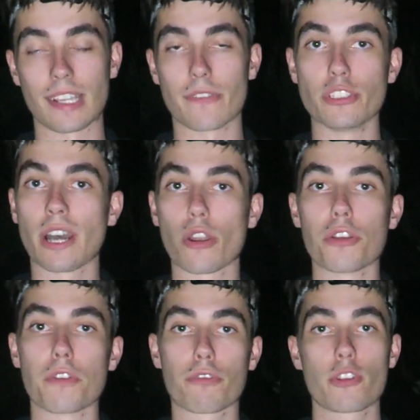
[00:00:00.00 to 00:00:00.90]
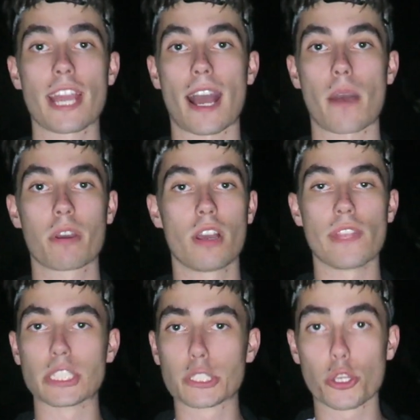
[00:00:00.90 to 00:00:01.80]
If you download a free app,
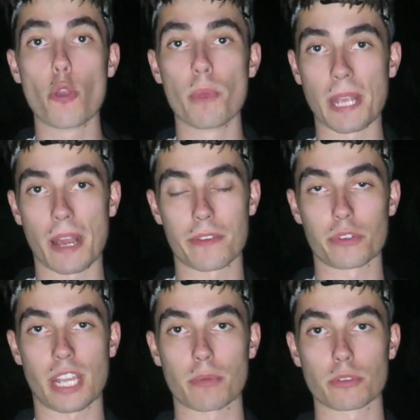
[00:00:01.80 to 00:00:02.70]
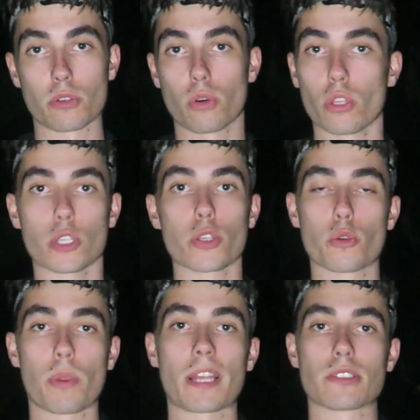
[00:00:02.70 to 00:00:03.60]
there's so many out there on the App Store or the
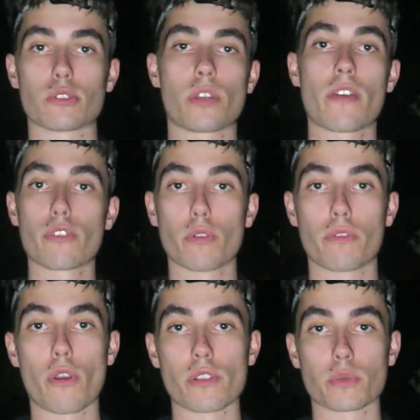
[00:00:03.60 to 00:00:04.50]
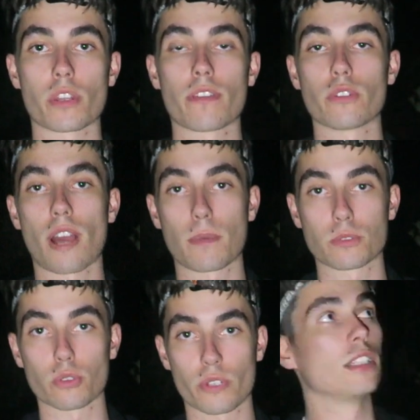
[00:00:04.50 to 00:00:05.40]
Google Play Store, whatever your phone is, whatever your App
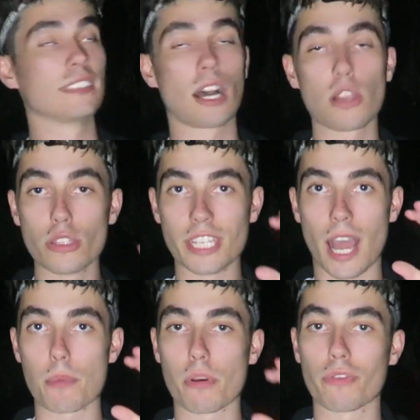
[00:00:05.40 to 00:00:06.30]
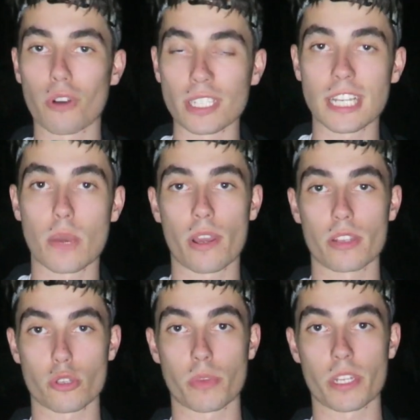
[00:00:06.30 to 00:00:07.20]
Store is. Download the app, find out where
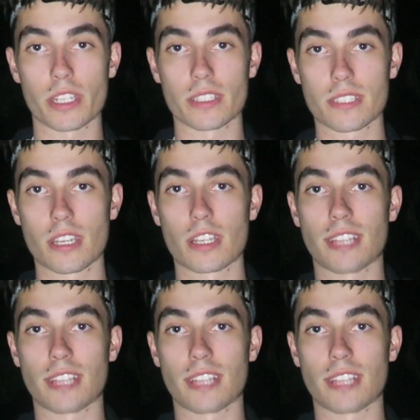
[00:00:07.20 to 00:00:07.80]
Andromeda is.